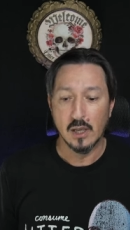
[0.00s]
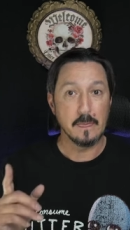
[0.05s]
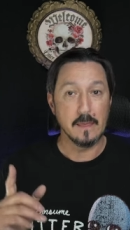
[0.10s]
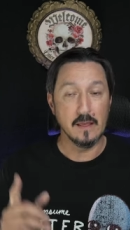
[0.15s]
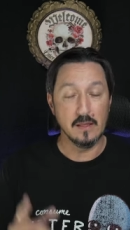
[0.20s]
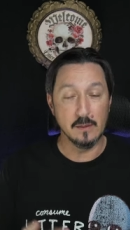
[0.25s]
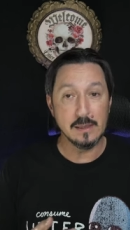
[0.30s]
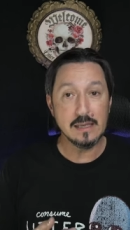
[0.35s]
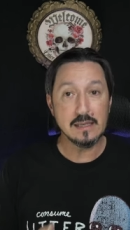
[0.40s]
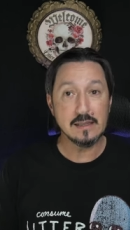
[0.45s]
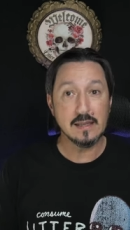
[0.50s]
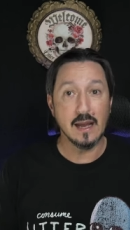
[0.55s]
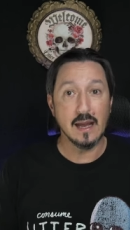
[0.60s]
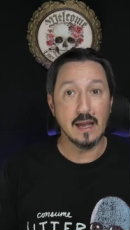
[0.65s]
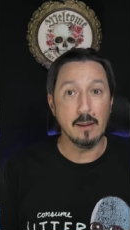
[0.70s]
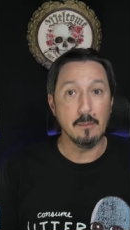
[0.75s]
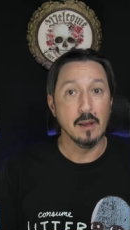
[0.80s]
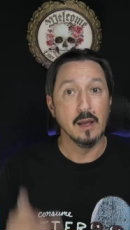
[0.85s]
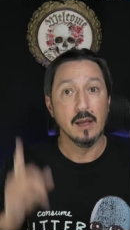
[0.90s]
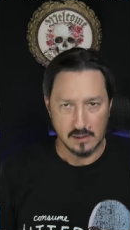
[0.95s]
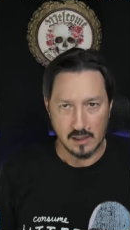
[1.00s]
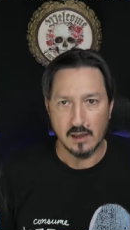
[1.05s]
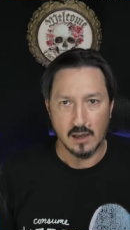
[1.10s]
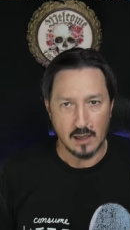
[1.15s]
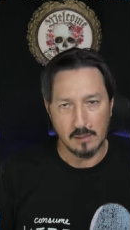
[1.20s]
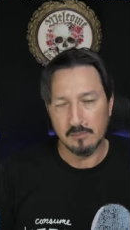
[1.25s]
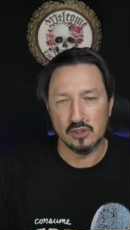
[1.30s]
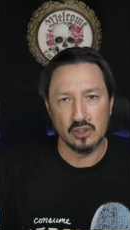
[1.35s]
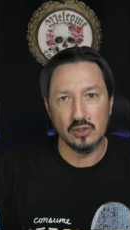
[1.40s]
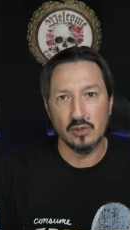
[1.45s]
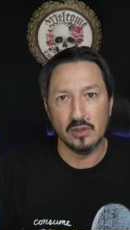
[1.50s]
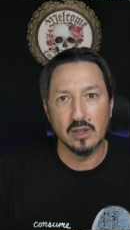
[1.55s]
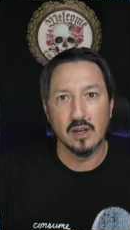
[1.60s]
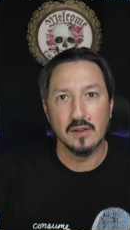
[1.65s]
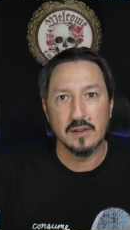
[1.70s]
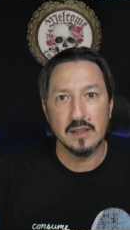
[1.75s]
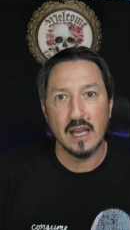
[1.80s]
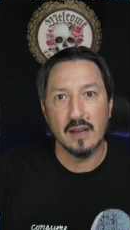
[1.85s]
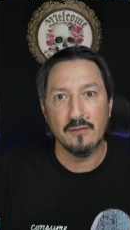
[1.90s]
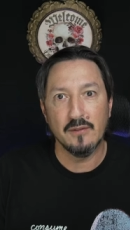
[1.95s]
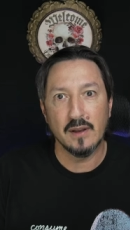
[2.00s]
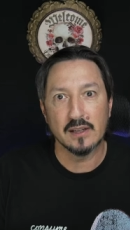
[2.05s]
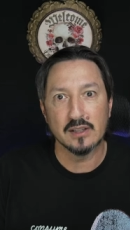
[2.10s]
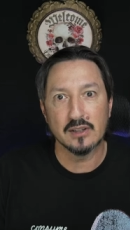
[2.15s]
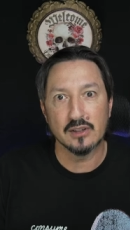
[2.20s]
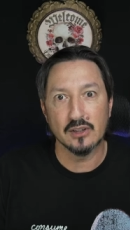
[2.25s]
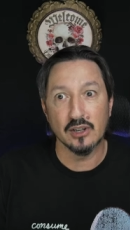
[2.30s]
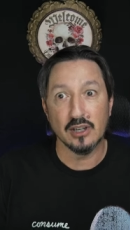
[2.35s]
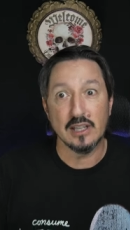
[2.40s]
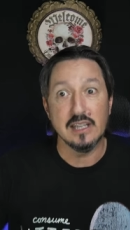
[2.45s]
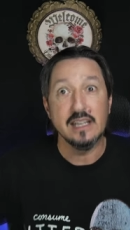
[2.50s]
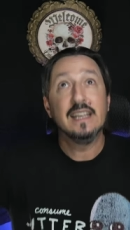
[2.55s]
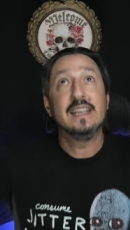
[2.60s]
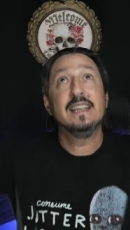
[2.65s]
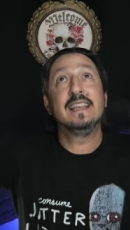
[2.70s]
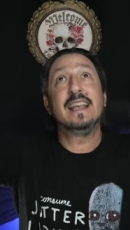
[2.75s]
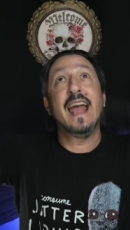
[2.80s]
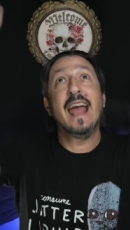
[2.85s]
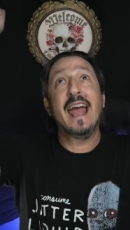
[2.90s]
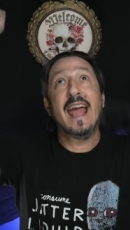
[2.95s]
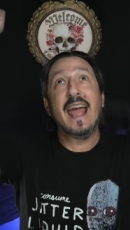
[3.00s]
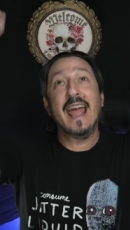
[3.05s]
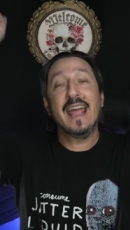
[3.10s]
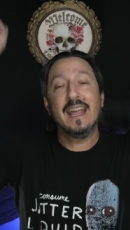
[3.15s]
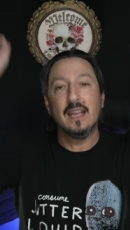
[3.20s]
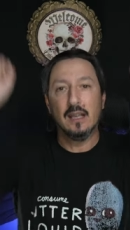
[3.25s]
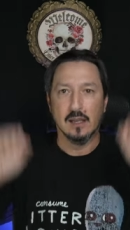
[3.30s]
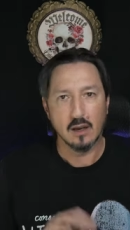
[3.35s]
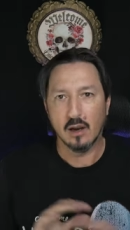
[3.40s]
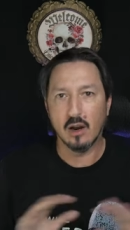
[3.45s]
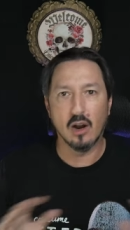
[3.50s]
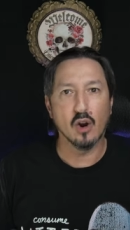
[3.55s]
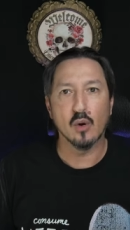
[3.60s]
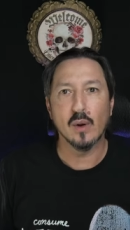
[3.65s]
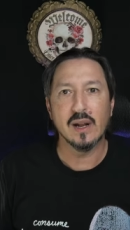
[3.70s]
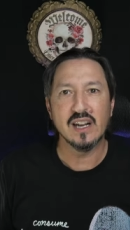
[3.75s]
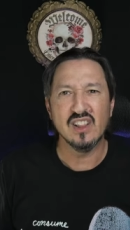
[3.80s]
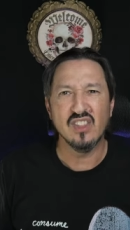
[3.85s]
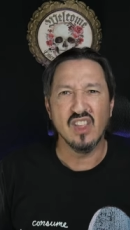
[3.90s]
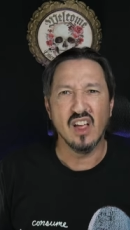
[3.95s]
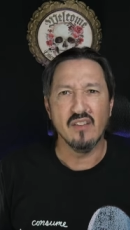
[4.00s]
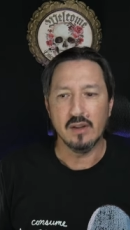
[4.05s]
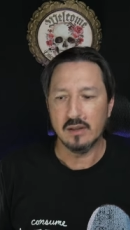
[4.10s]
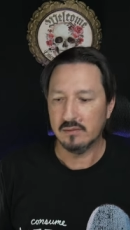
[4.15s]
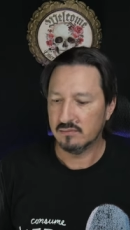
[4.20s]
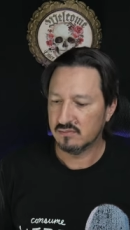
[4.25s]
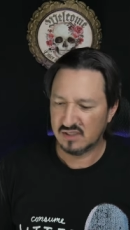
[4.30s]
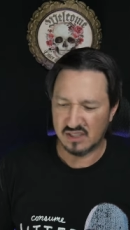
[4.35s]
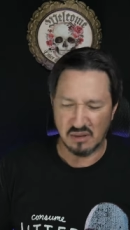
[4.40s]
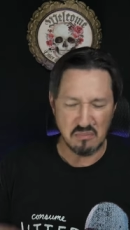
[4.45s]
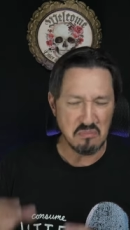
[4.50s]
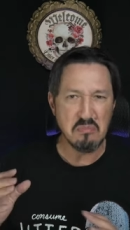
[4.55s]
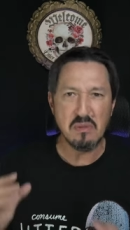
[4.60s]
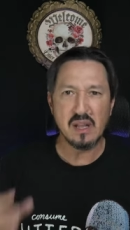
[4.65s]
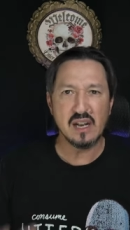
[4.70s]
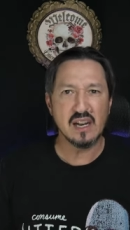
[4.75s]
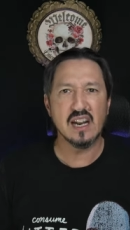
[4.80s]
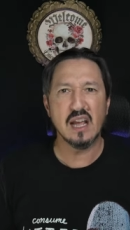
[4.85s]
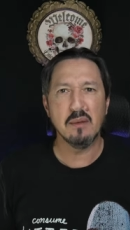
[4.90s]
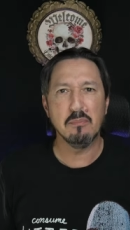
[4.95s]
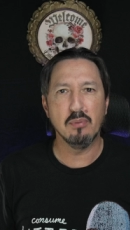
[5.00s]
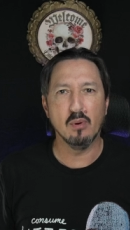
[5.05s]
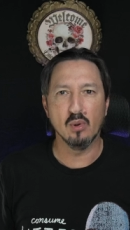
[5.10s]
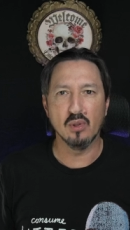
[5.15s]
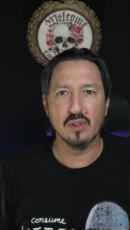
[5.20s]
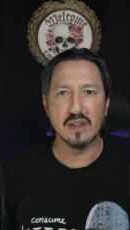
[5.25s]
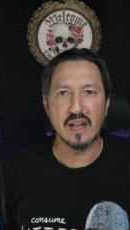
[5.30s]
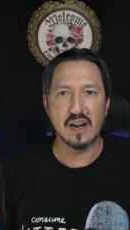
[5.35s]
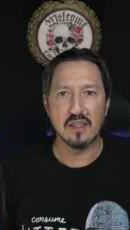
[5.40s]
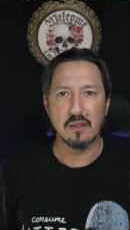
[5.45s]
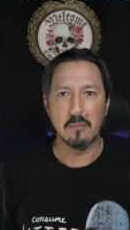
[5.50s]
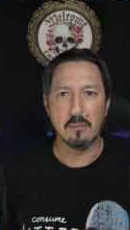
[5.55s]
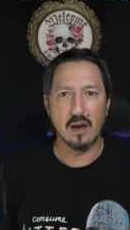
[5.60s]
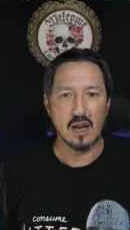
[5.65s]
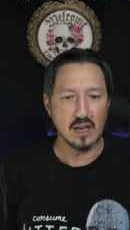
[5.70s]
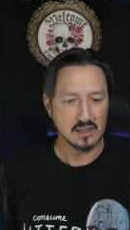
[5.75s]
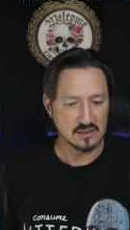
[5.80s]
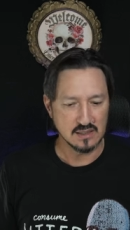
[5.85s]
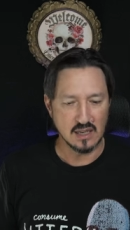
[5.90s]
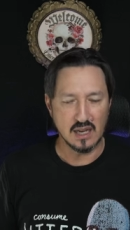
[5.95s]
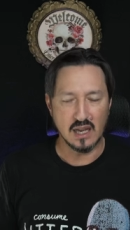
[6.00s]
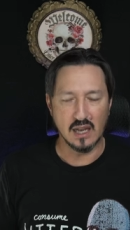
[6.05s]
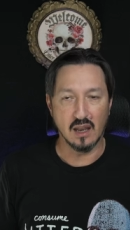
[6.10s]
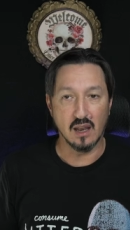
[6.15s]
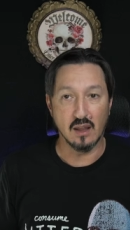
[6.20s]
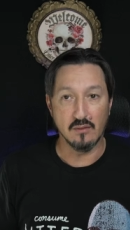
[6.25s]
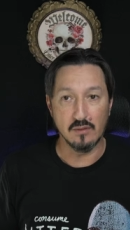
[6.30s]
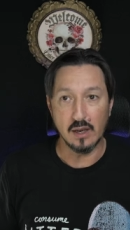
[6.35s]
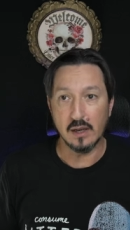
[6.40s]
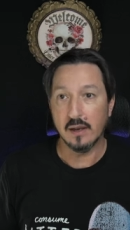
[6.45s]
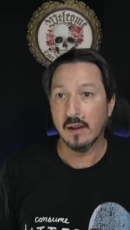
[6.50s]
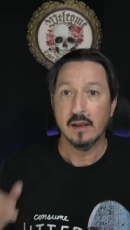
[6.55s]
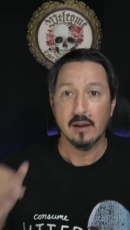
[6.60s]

In the meantime, I'm shooting on the FX30. Yay! Already love it. The minute I pulled it out of the box, I loved it.